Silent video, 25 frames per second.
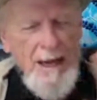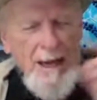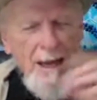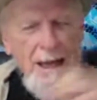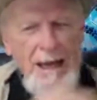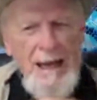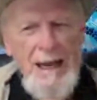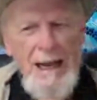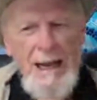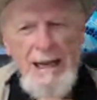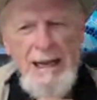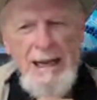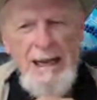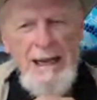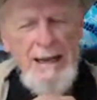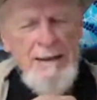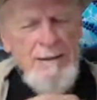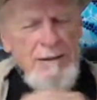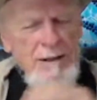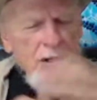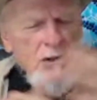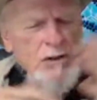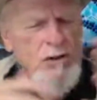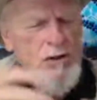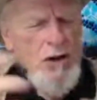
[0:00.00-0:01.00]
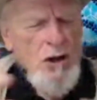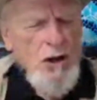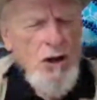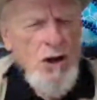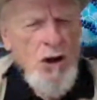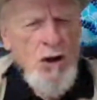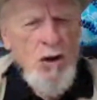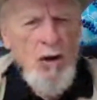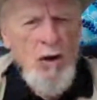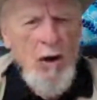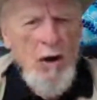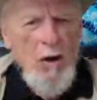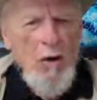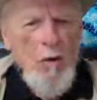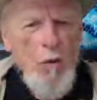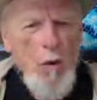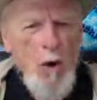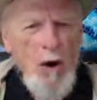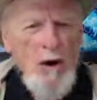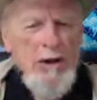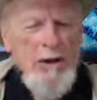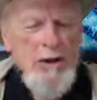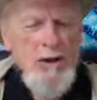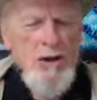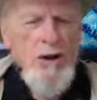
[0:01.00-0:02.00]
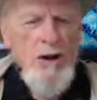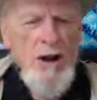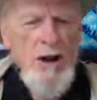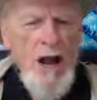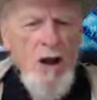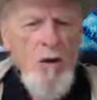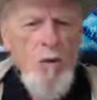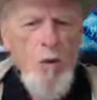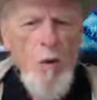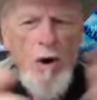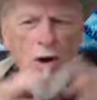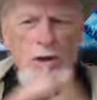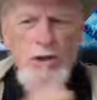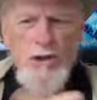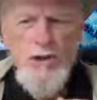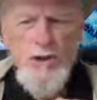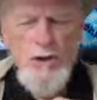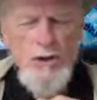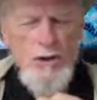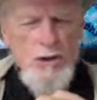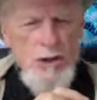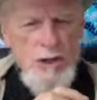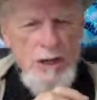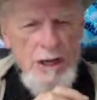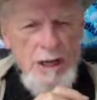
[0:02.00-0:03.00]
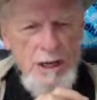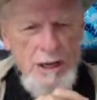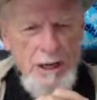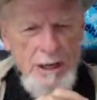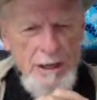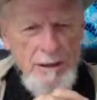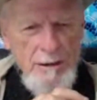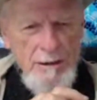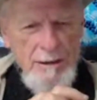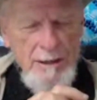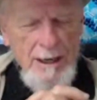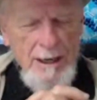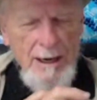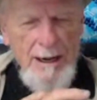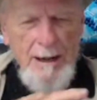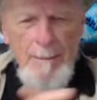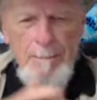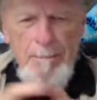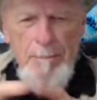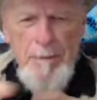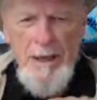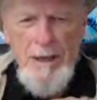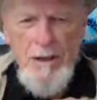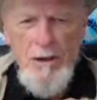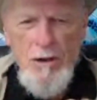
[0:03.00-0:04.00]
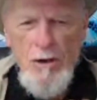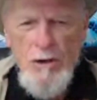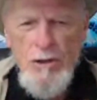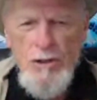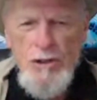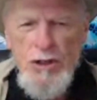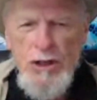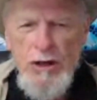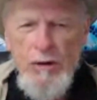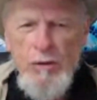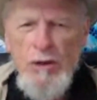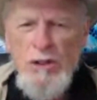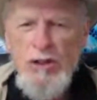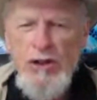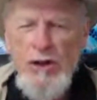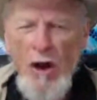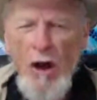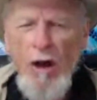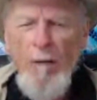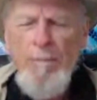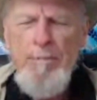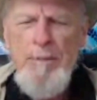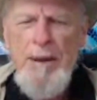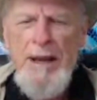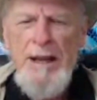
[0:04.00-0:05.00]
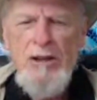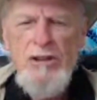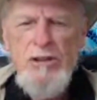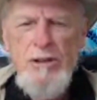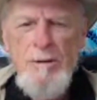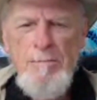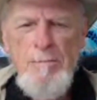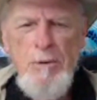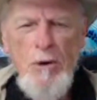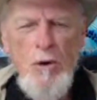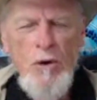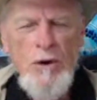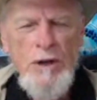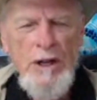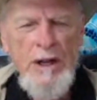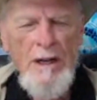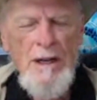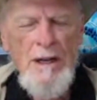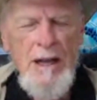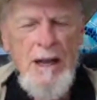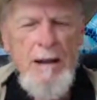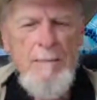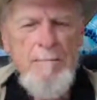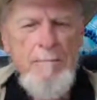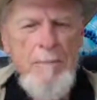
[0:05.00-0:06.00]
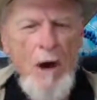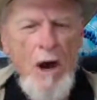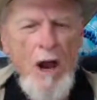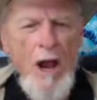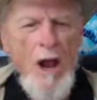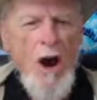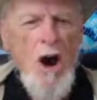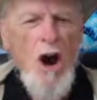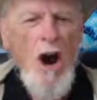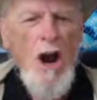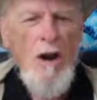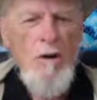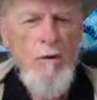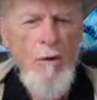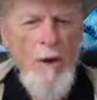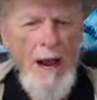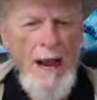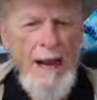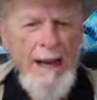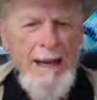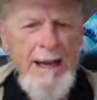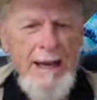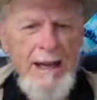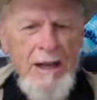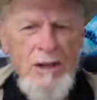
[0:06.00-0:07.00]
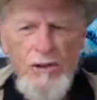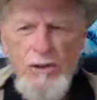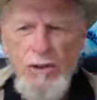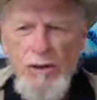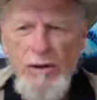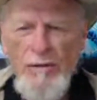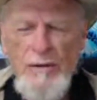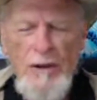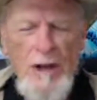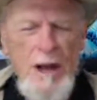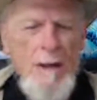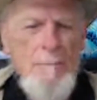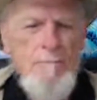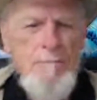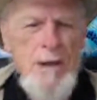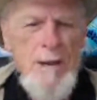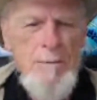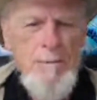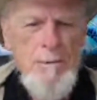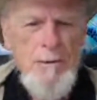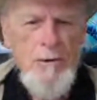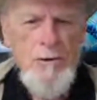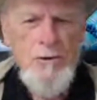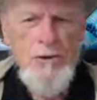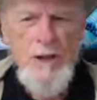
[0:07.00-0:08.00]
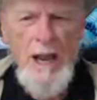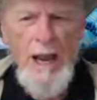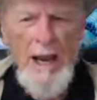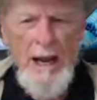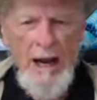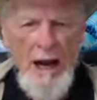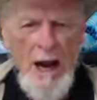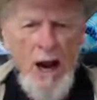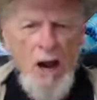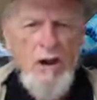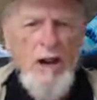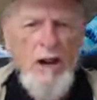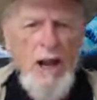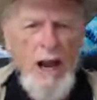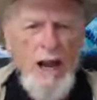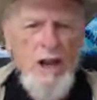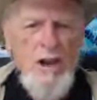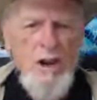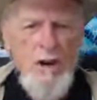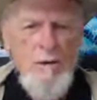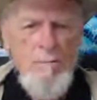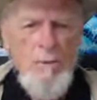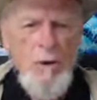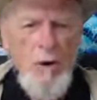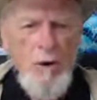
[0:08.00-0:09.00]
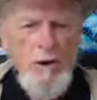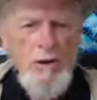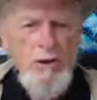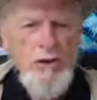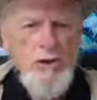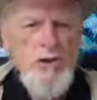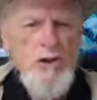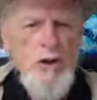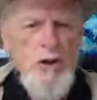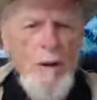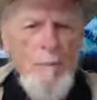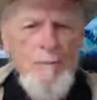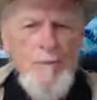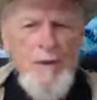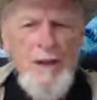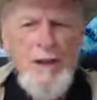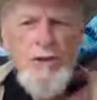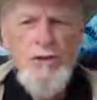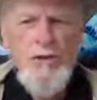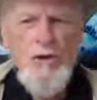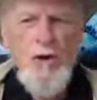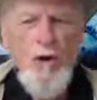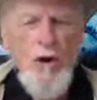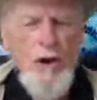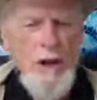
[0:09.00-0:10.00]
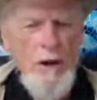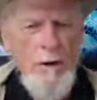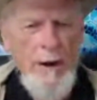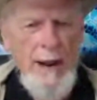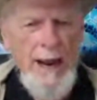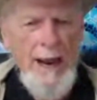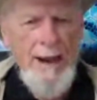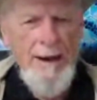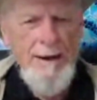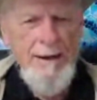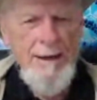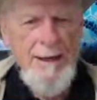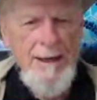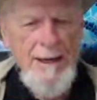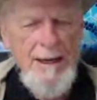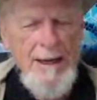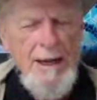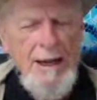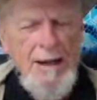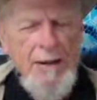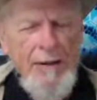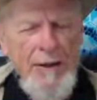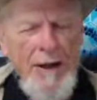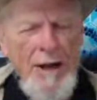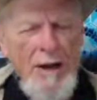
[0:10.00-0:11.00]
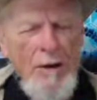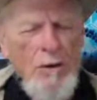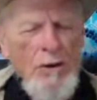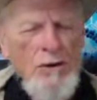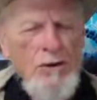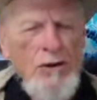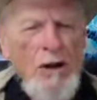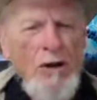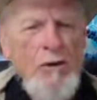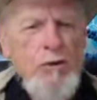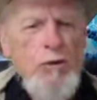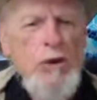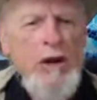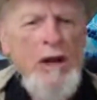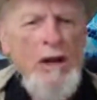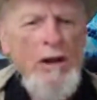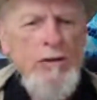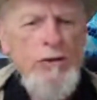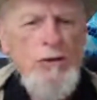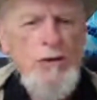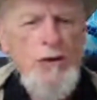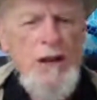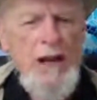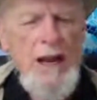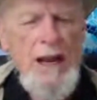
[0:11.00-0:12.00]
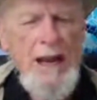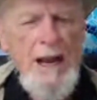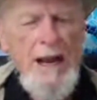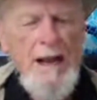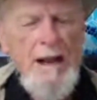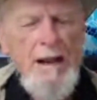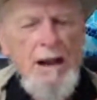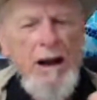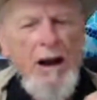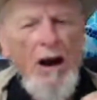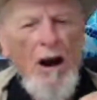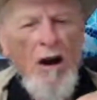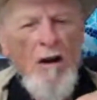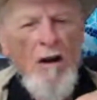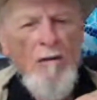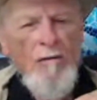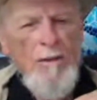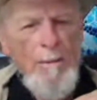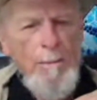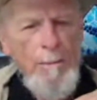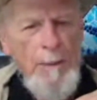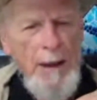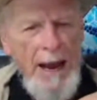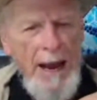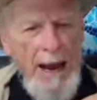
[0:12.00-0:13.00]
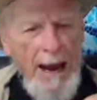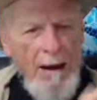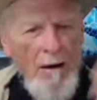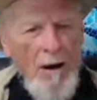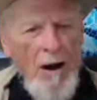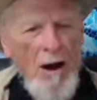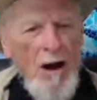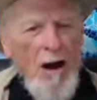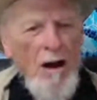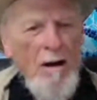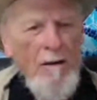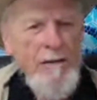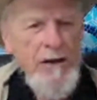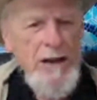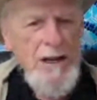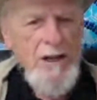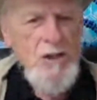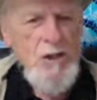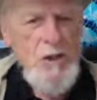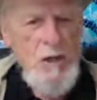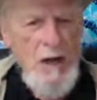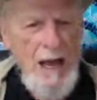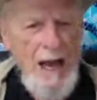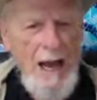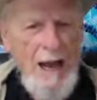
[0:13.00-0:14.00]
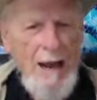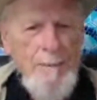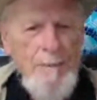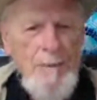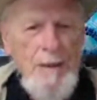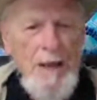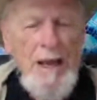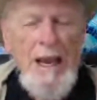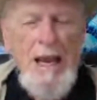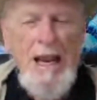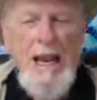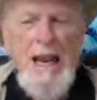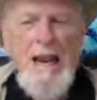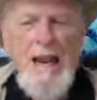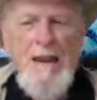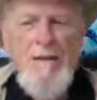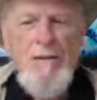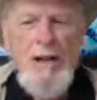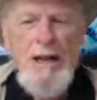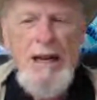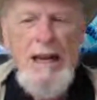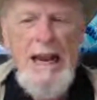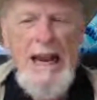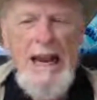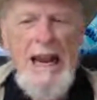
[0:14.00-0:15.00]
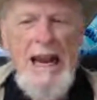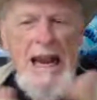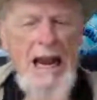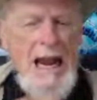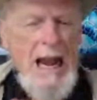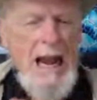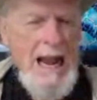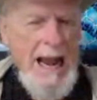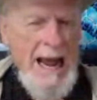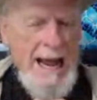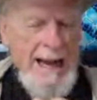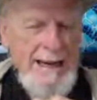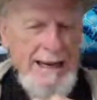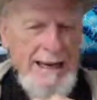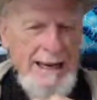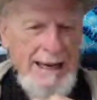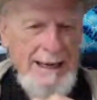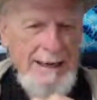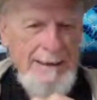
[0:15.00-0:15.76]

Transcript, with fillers: Uh, and this girl wanted to know what should she do because she was not being supported by hierarchies of people saying, okay, you boys stop this or you're out. There was a real fear of the power of Islam, even in London.